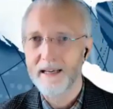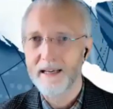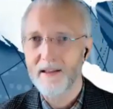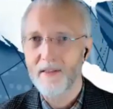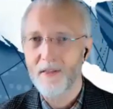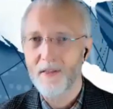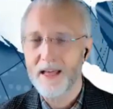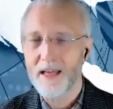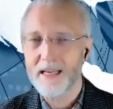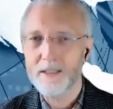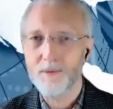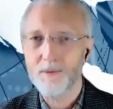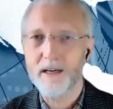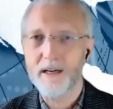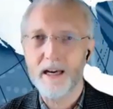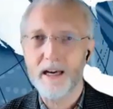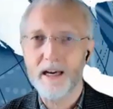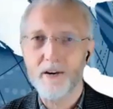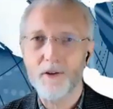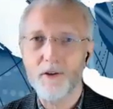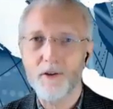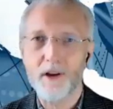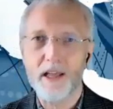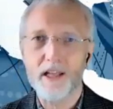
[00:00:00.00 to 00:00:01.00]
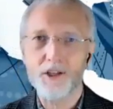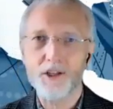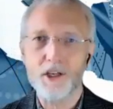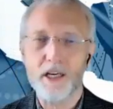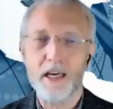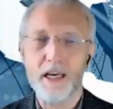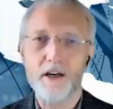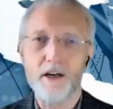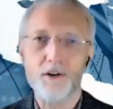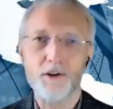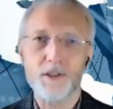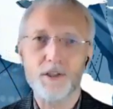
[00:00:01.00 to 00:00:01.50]
That's why other
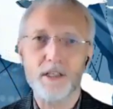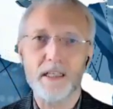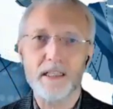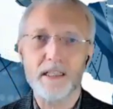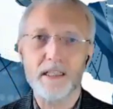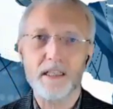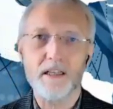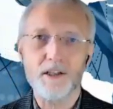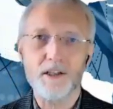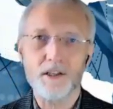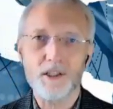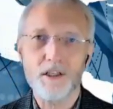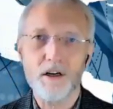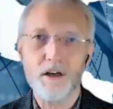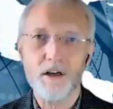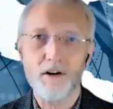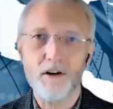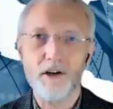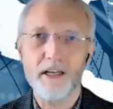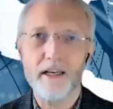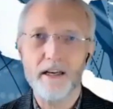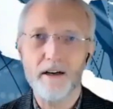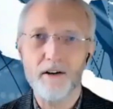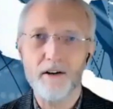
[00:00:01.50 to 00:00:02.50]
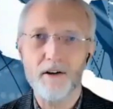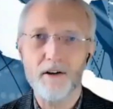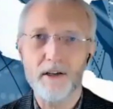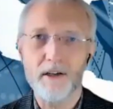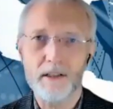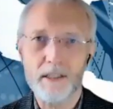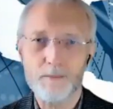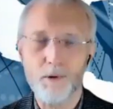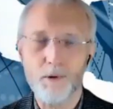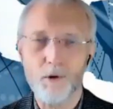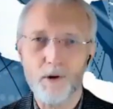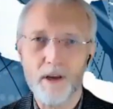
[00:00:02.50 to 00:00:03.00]
educators, and it's going to start here
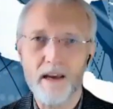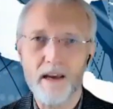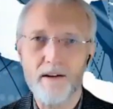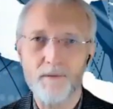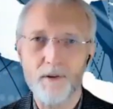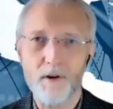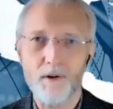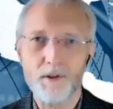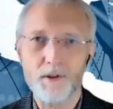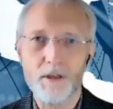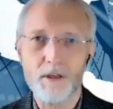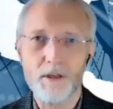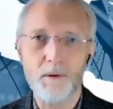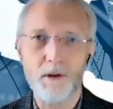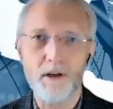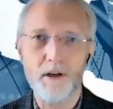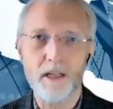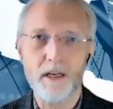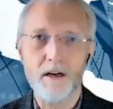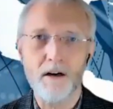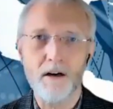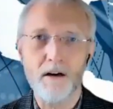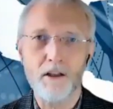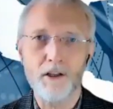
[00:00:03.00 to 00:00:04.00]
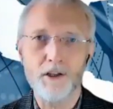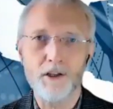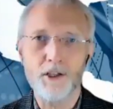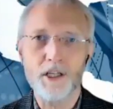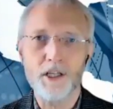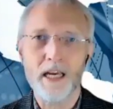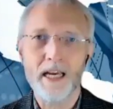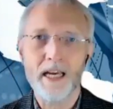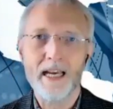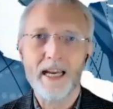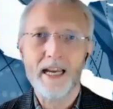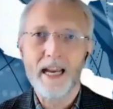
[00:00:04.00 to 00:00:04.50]
in Spokane Falls Community
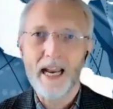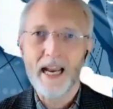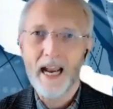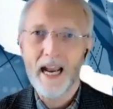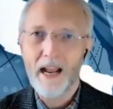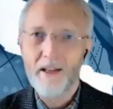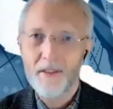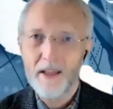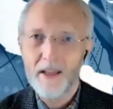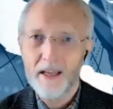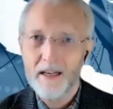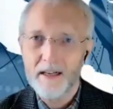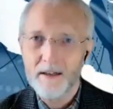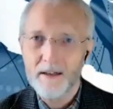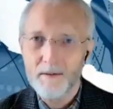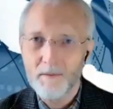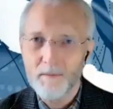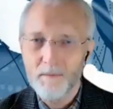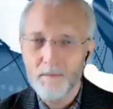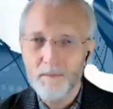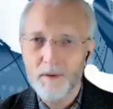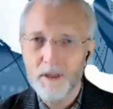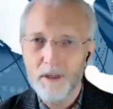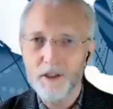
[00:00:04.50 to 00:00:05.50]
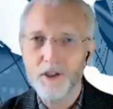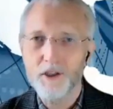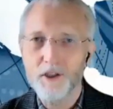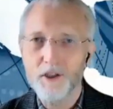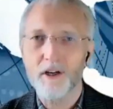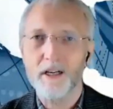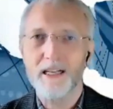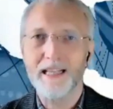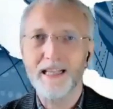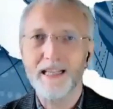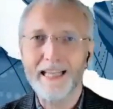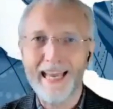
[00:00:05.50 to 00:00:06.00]
College, and then be
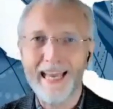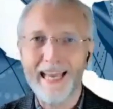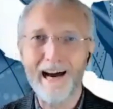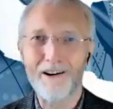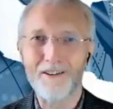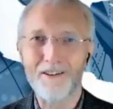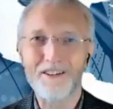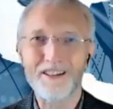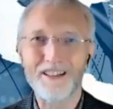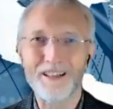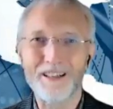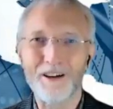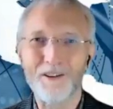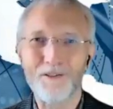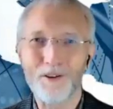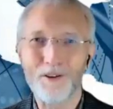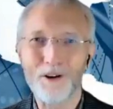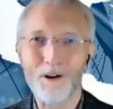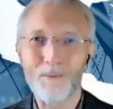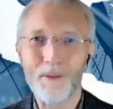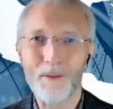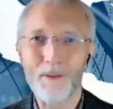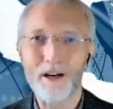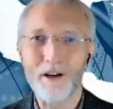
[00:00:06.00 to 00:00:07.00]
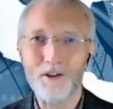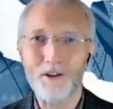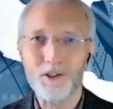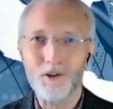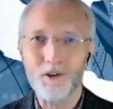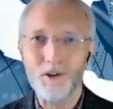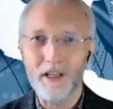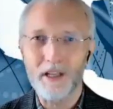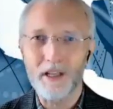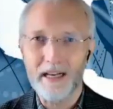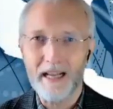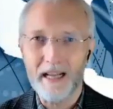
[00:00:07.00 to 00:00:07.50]
trickling out from there
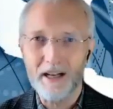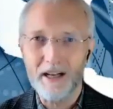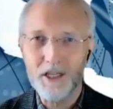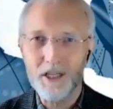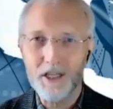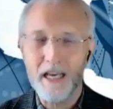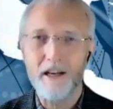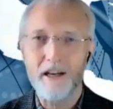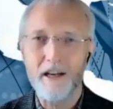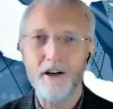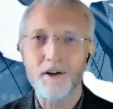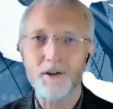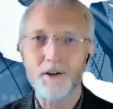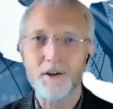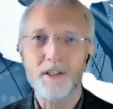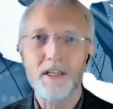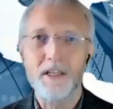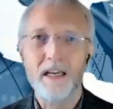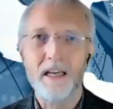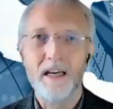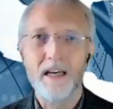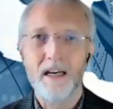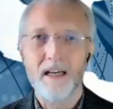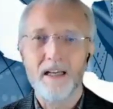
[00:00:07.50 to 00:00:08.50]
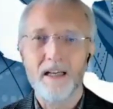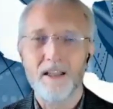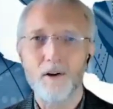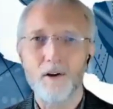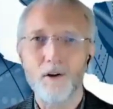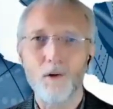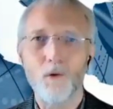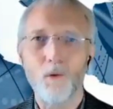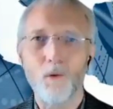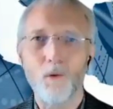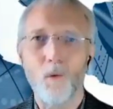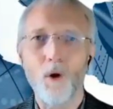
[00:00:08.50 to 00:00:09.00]
so that educators
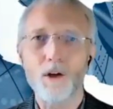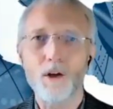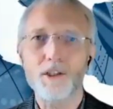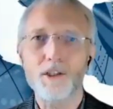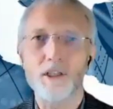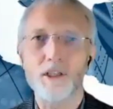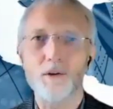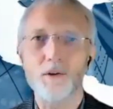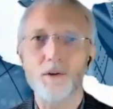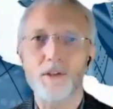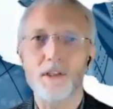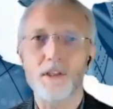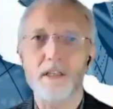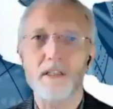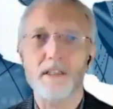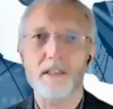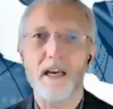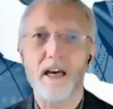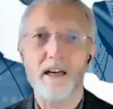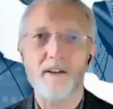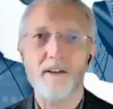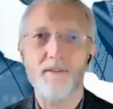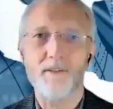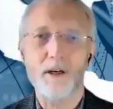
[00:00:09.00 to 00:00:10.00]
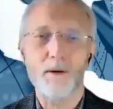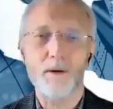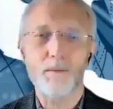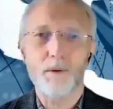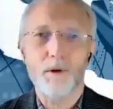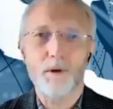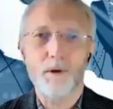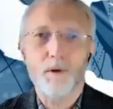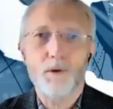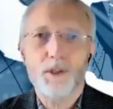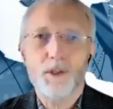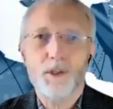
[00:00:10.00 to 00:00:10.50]
who want to use this kind of an
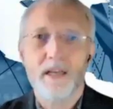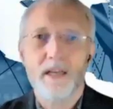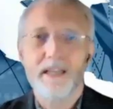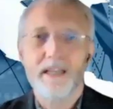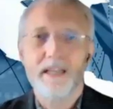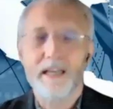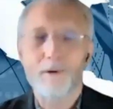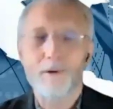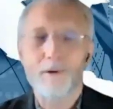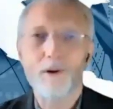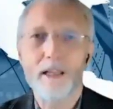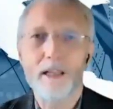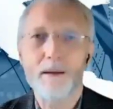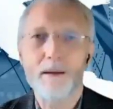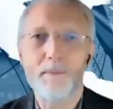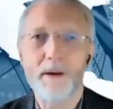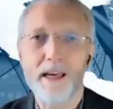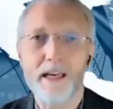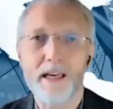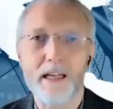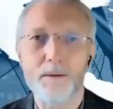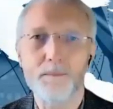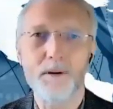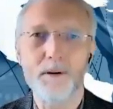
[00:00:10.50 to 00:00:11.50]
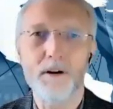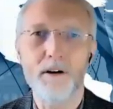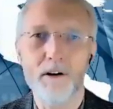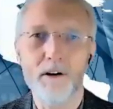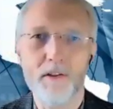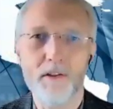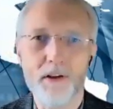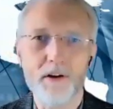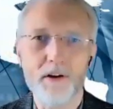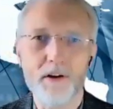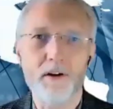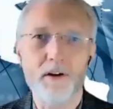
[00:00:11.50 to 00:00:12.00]
approach can really make it a part
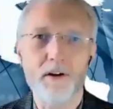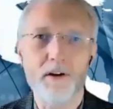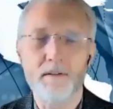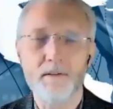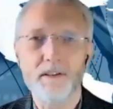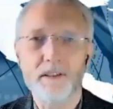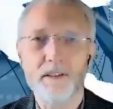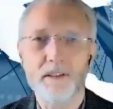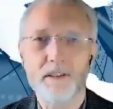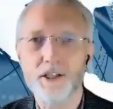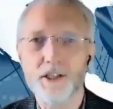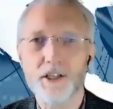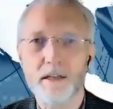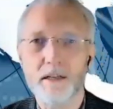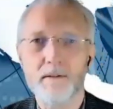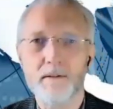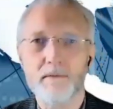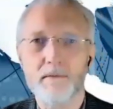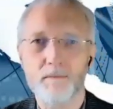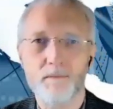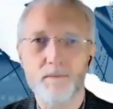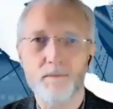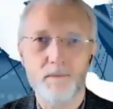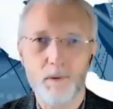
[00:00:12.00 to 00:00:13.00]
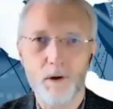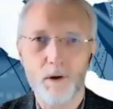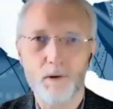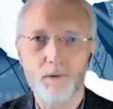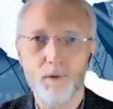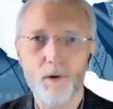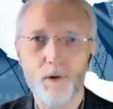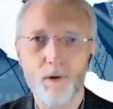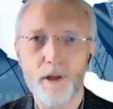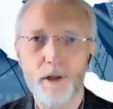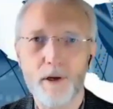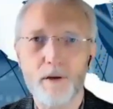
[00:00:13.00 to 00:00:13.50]
of their teaching
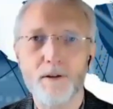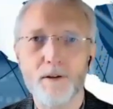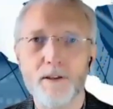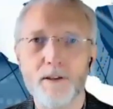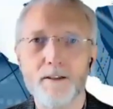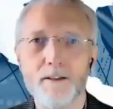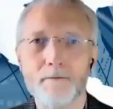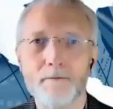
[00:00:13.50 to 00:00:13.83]
portfolio.